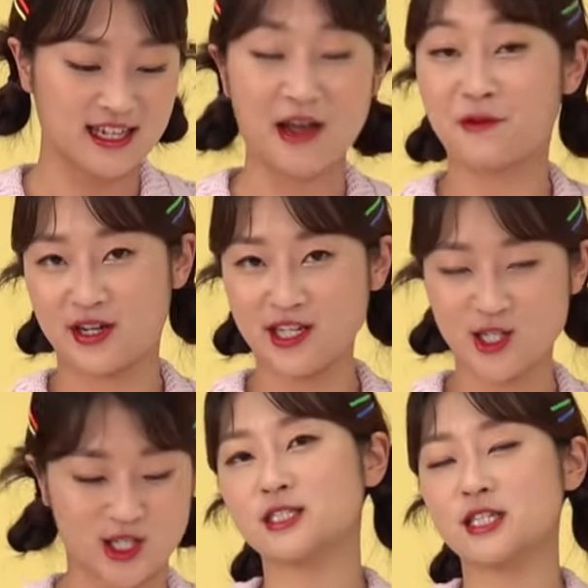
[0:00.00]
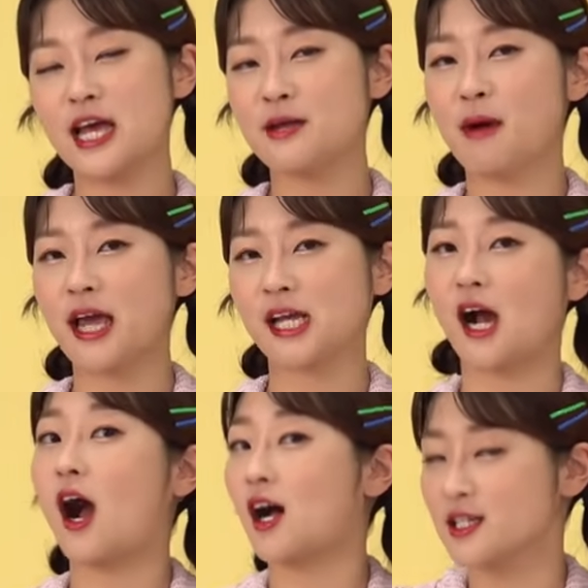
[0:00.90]
I wish. Today my
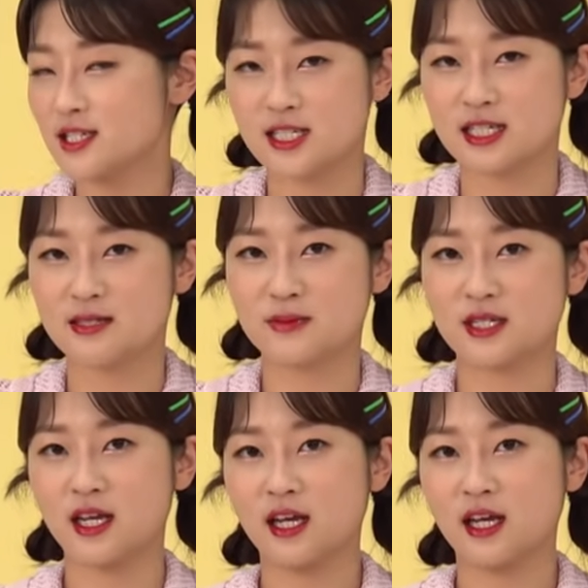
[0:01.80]
concept